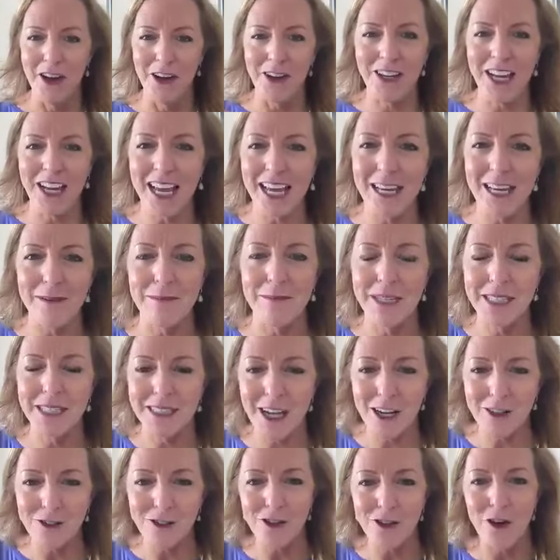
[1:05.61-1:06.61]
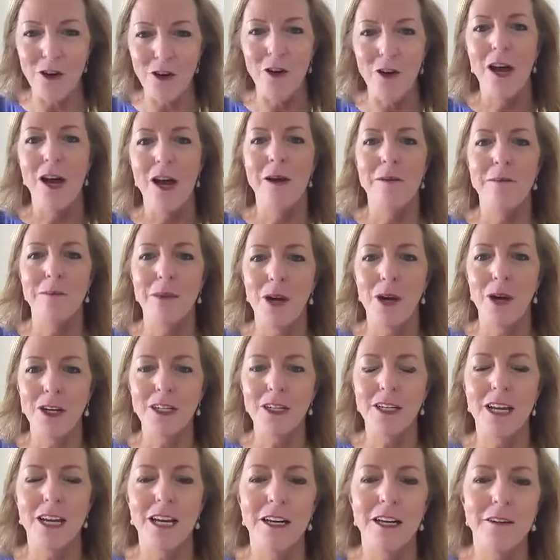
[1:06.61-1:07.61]
Okay, pycnogenol,
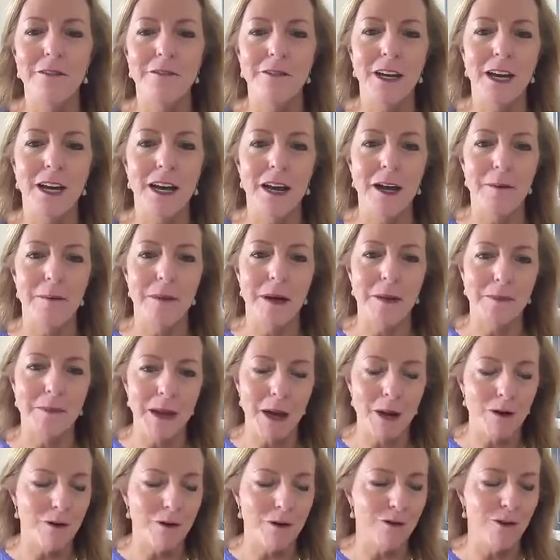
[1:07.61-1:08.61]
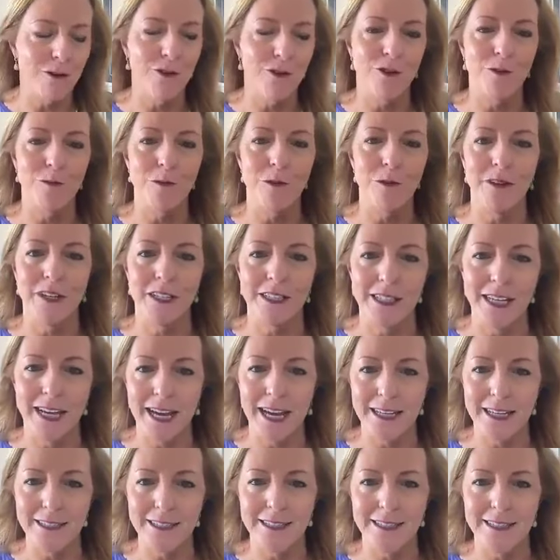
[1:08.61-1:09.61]
part of a powerful group of
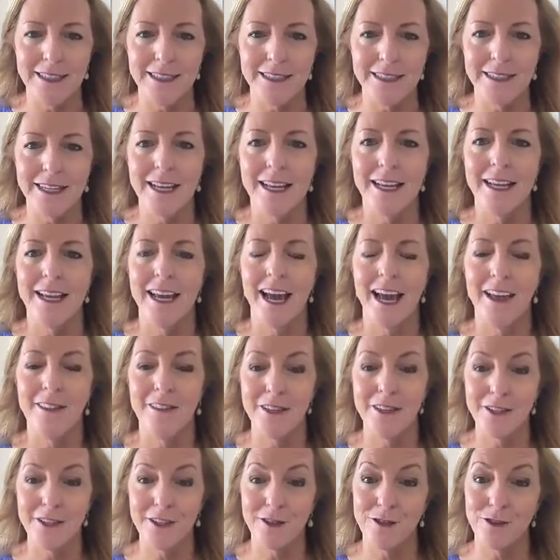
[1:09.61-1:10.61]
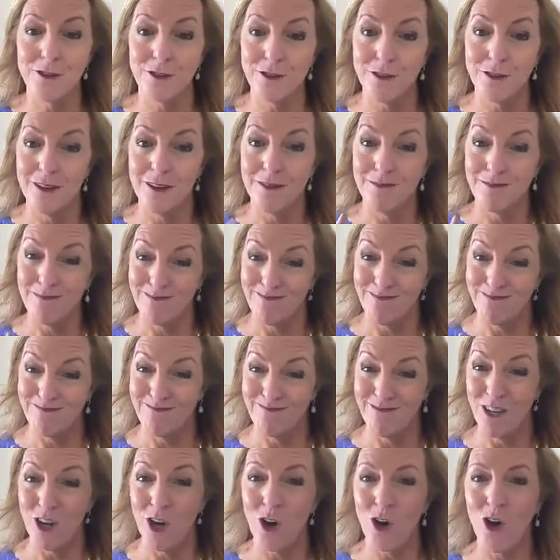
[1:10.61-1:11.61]
antioxidants, and this is
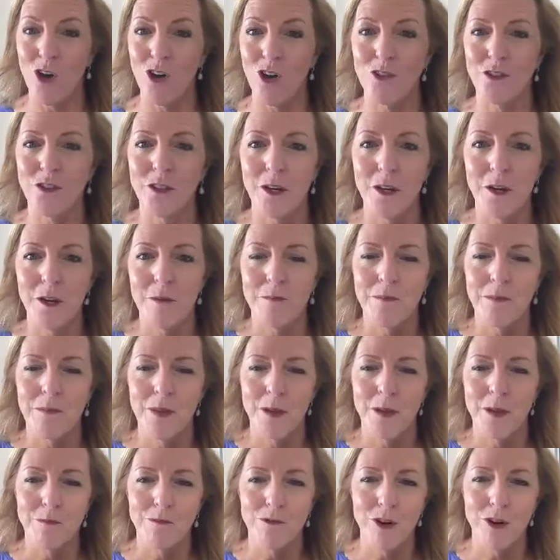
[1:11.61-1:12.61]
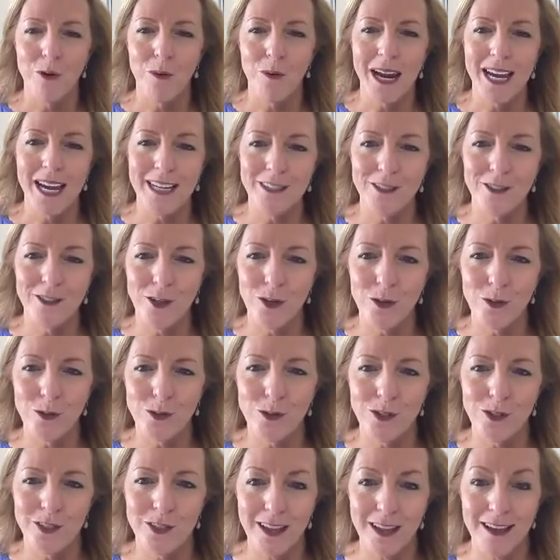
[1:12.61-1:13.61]
called
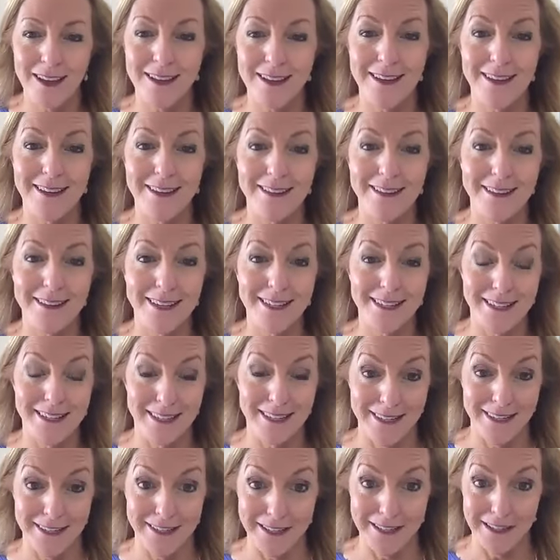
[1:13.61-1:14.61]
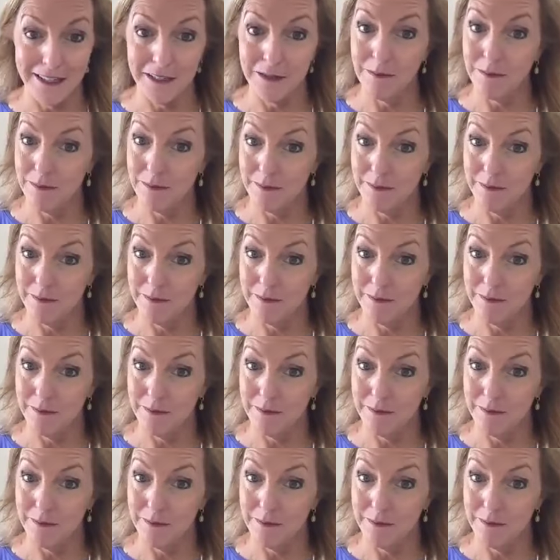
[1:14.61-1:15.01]
proanthocyanidins.